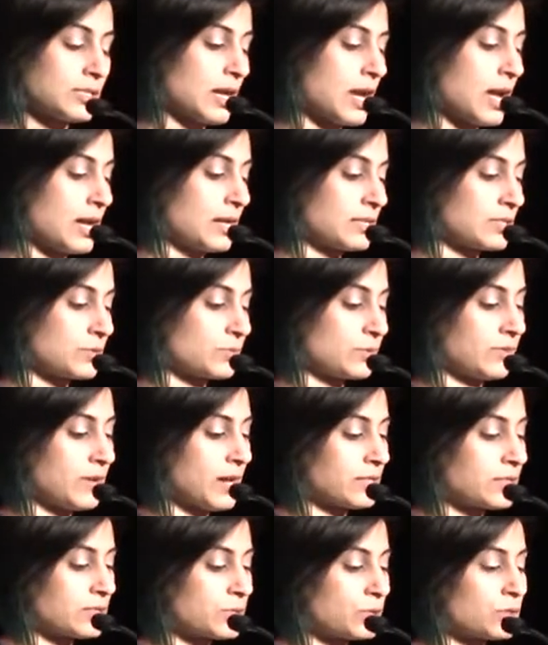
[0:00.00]
the highest we've
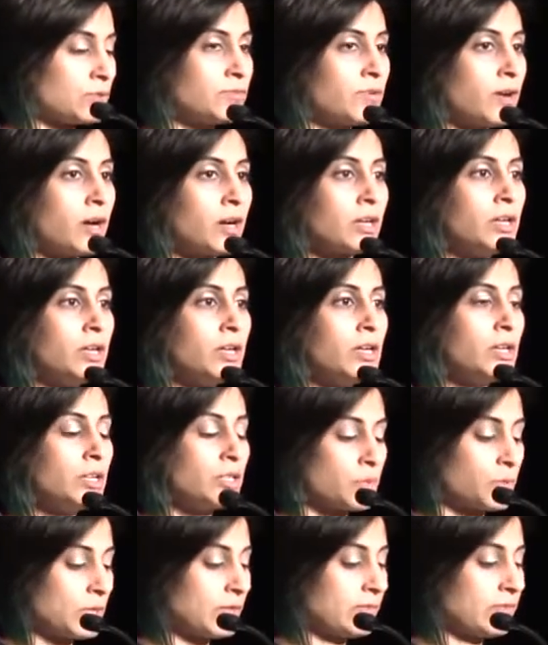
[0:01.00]
had so far.
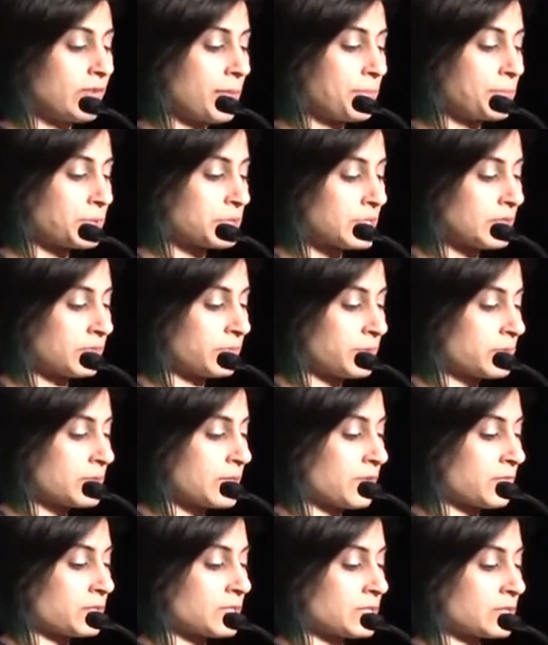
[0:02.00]
25% from
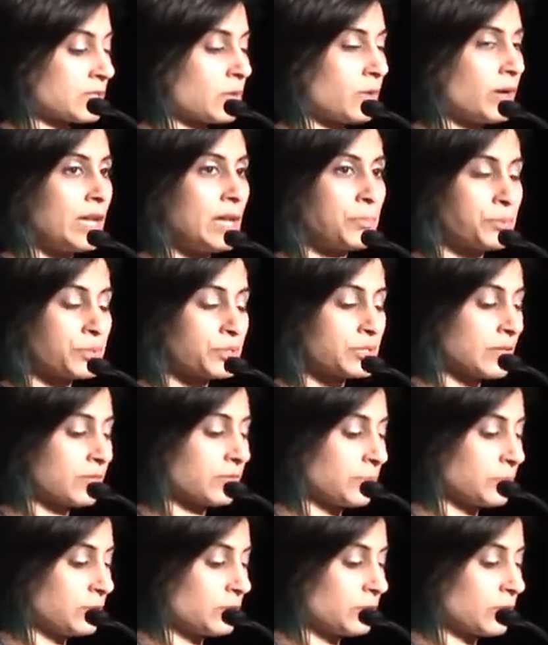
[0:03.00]
San Francisco, 8%
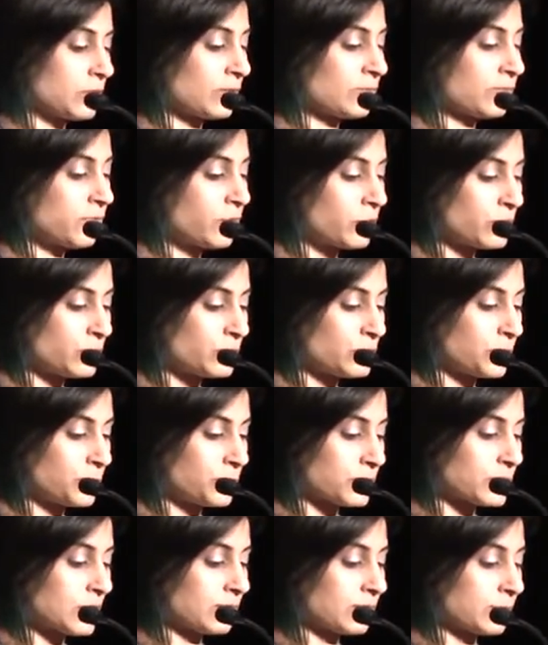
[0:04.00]
from New York,
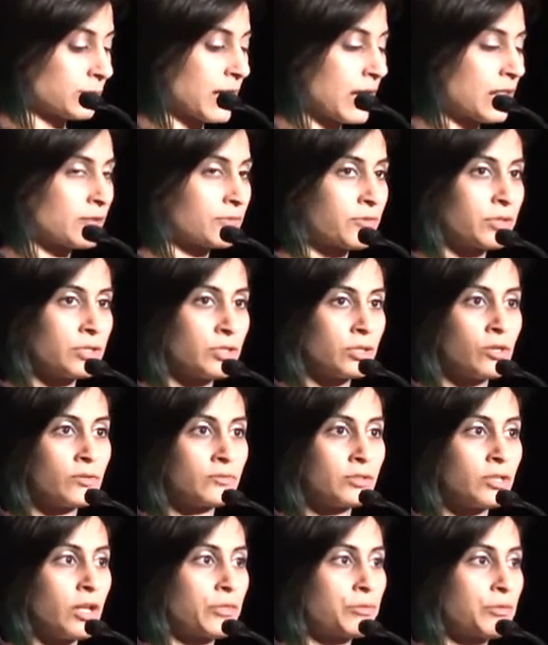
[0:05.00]
42% from California
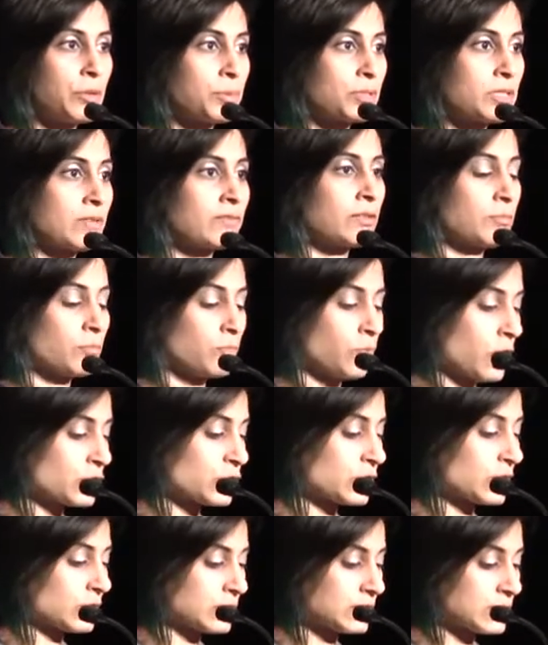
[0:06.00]
overall, 3% from
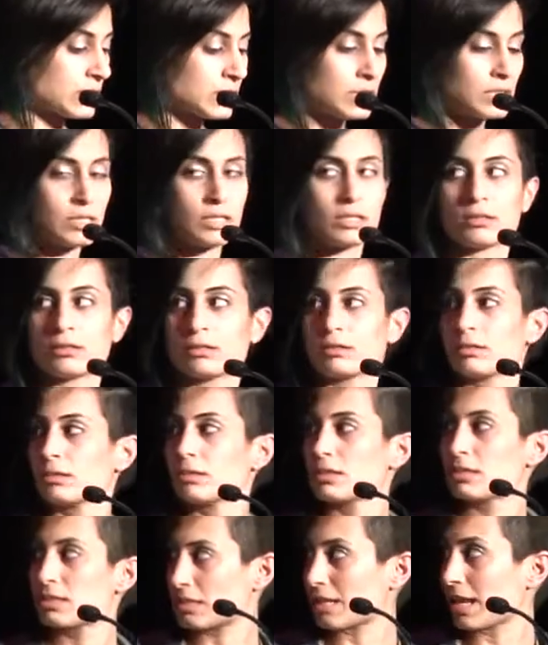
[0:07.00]
Washington
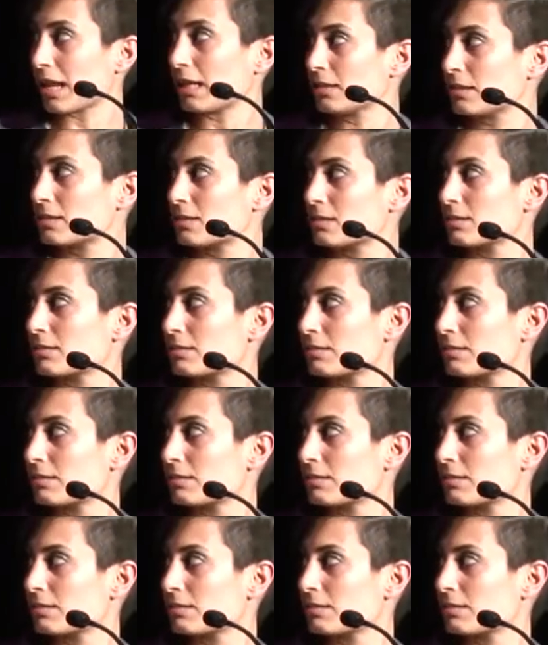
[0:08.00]
State.